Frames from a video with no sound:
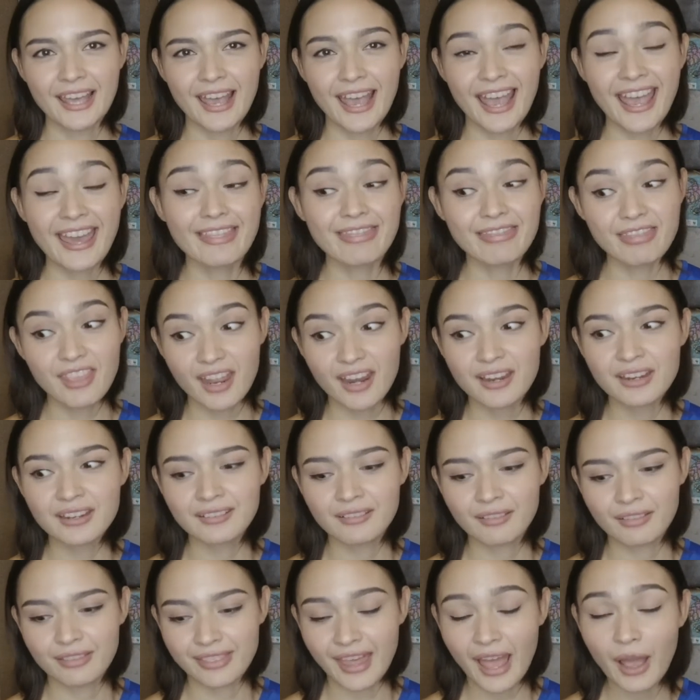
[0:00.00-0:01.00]
and
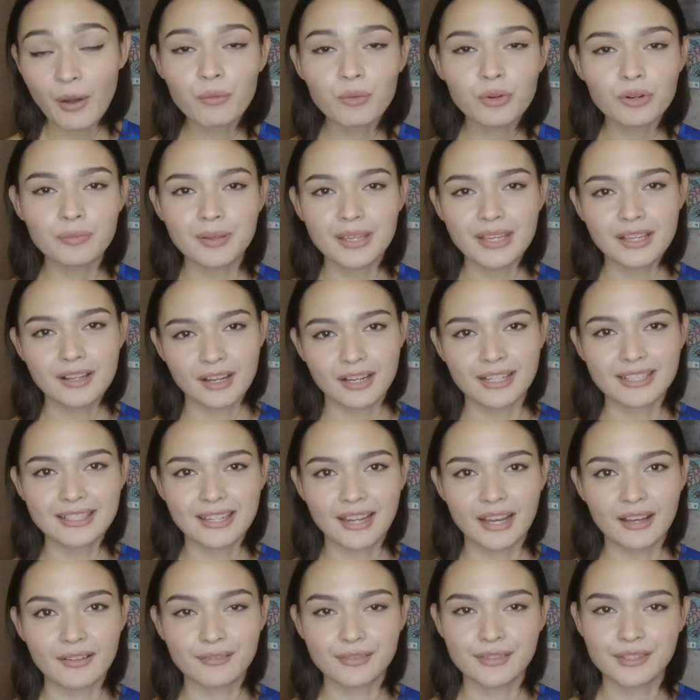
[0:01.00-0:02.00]
then that would be cut
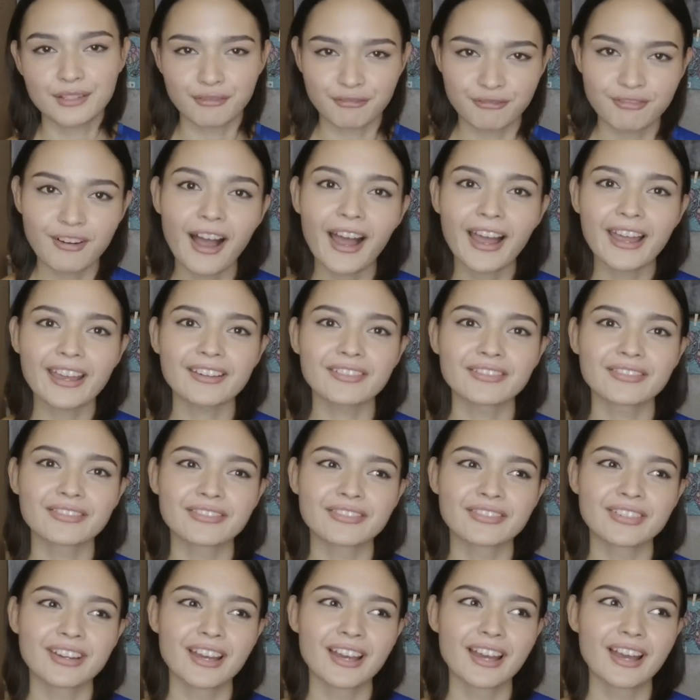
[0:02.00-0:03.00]
down to 5.
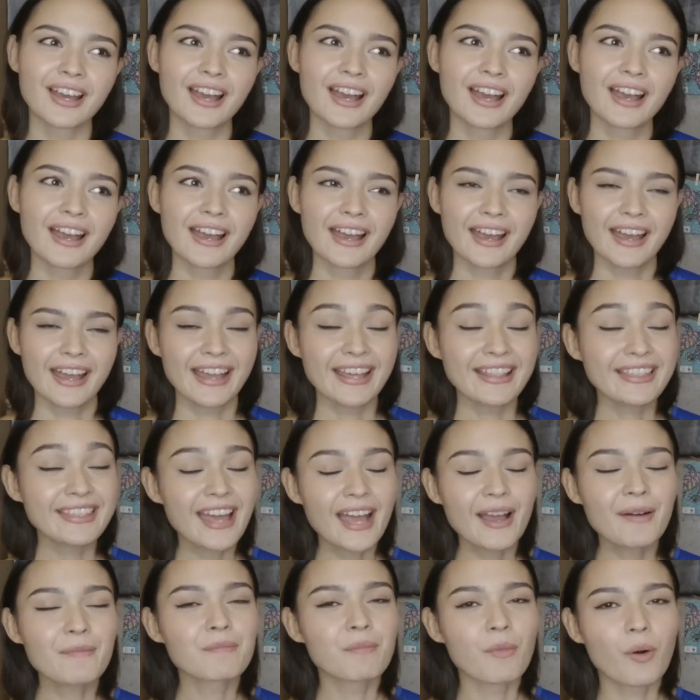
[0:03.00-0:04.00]
In
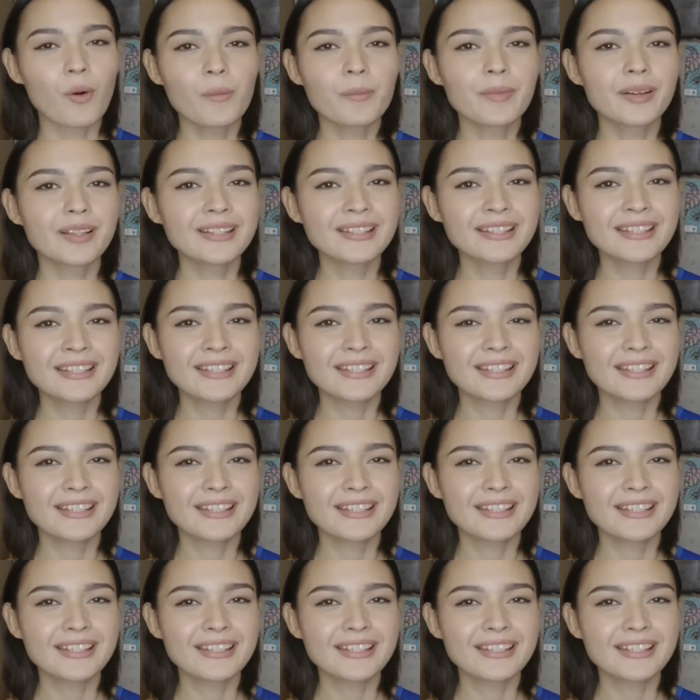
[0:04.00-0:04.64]
that moment,